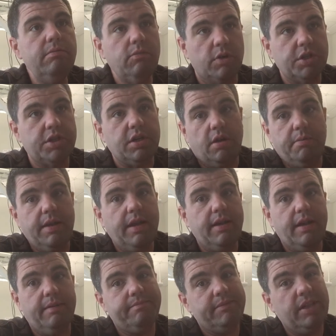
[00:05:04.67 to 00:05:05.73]
which told me
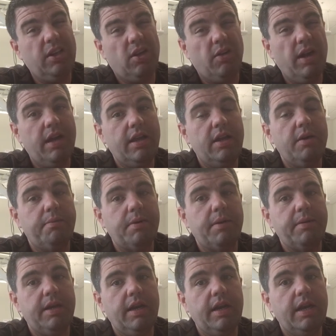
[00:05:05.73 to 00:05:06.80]
that, you know, hey, you
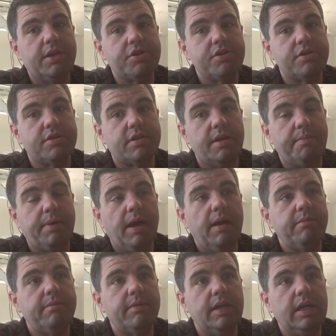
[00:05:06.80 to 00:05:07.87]
probably need to get your CPAP
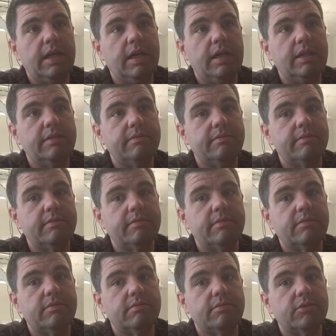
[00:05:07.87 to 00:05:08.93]

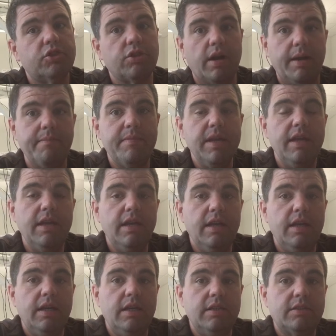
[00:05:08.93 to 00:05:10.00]
straight.
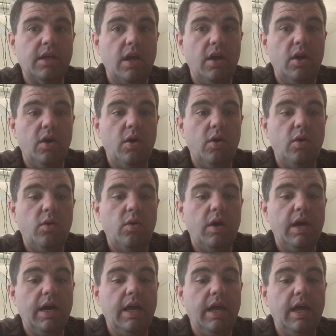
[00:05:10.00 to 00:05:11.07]
So
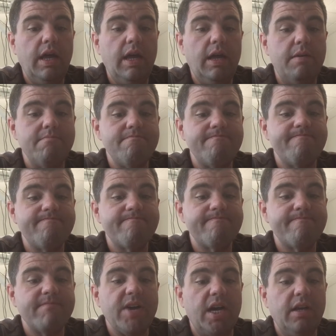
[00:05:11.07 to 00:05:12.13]

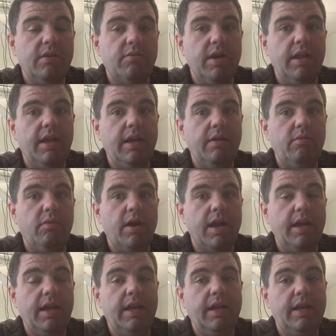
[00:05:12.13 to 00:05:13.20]
really what
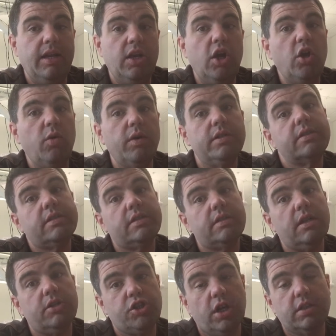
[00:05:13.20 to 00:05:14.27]
I needed to do was
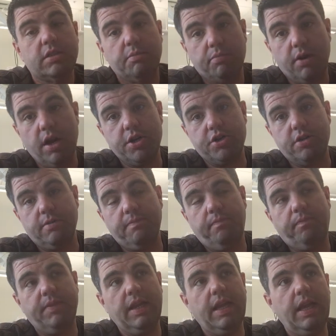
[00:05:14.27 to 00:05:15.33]
adjust the pressure,
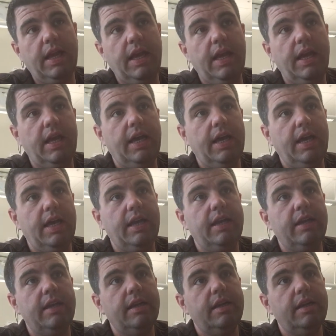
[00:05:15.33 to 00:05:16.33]
and